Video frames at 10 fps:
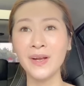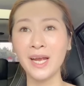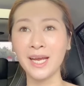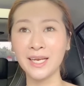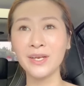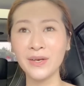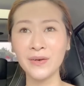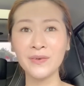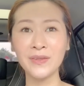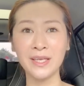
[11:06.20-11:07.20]
and I
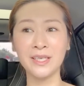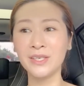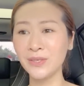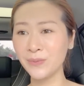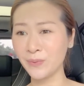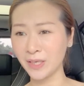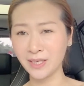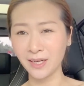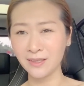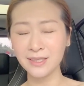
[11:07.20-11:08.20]
know that the new red
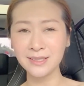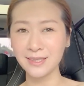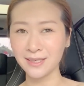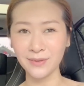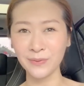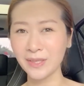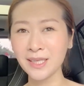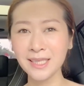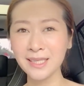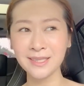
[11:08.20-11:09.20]
colors, they're not
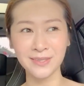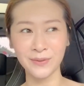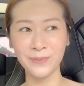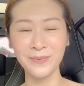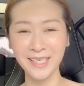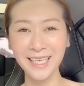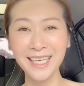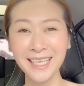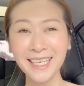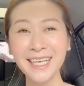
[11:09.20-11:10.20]
really so me.
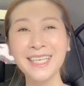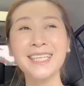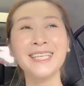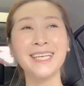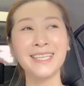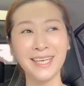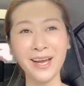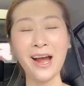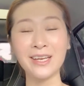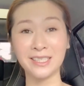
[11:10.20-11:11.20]
They
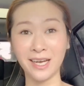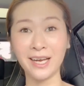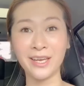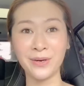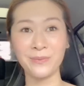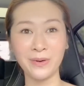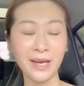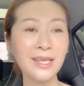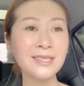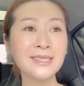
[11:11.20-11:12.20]
are darker
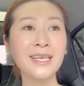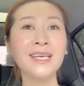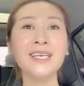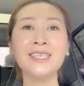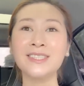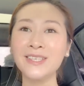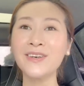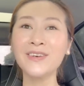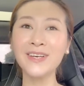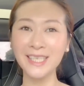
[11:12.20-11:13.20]
reds. So
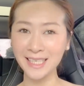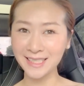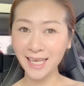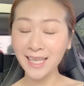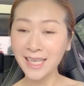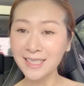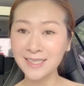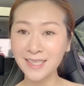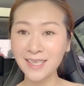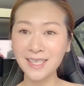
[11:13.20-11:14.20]
yes, let's see.